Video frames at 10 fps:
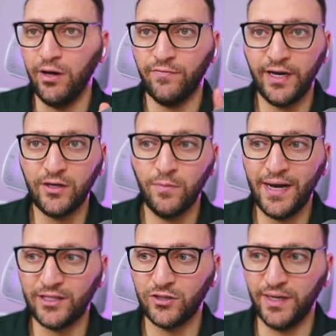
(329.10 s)
if I go
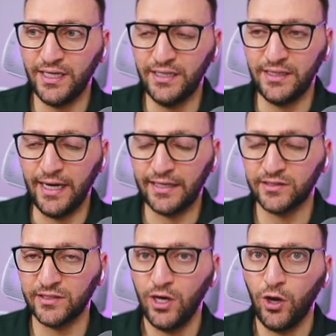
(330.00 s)
back to my
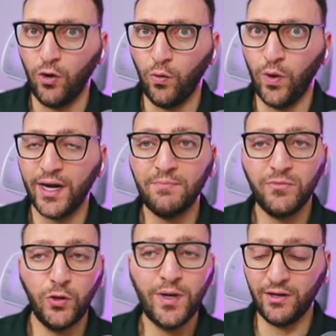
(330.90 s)
index, what I'm
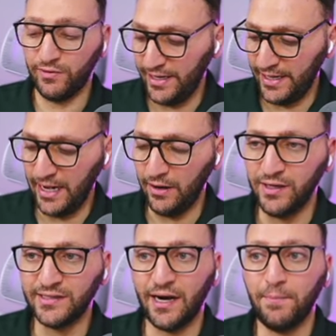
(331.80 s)
doing right now
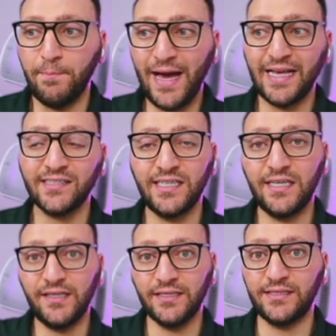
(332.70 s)
is that I'm
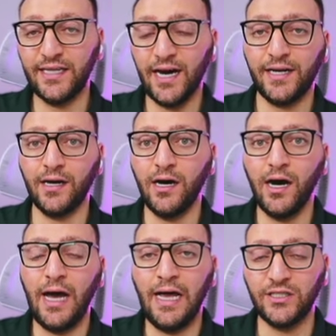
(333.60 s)
passing this data
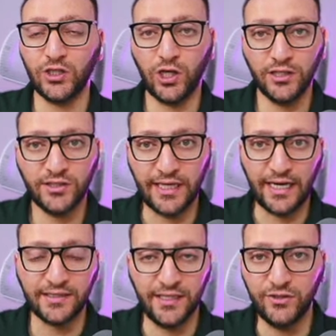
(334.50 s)
as
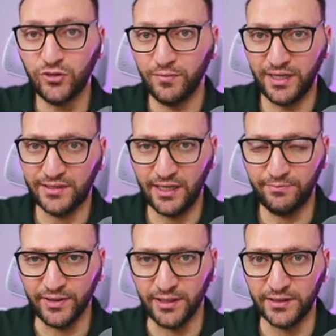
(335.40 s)
context into my
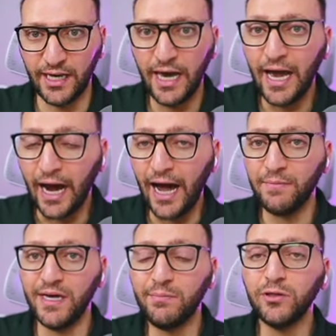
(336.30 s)
template. I
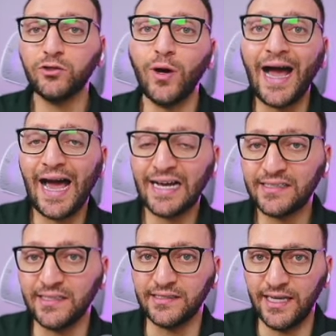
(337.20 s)
am able to
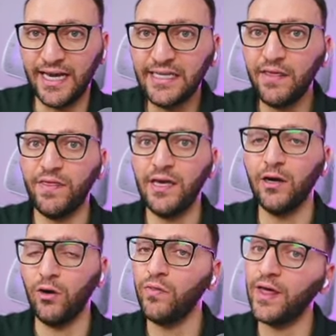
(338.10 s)
access anything
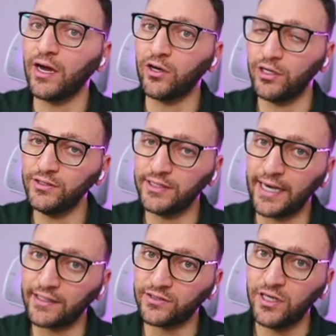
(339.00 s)
on that
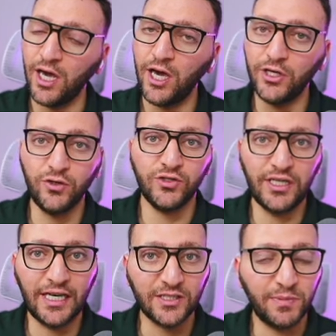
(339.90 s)
context
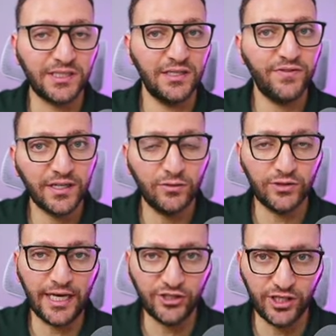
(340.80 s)
using a specific
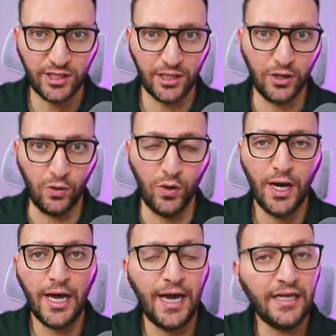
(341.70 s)
notation in Go.
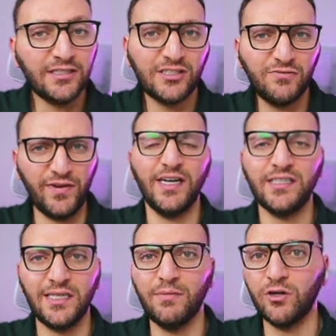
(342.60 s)
It's very
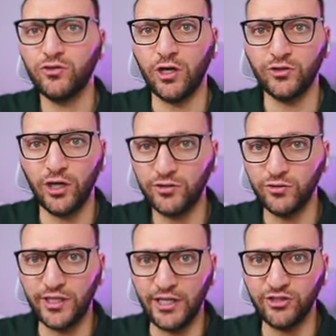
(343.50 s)
similar to a dot
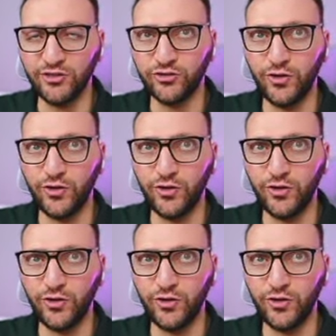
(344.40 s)
notation. So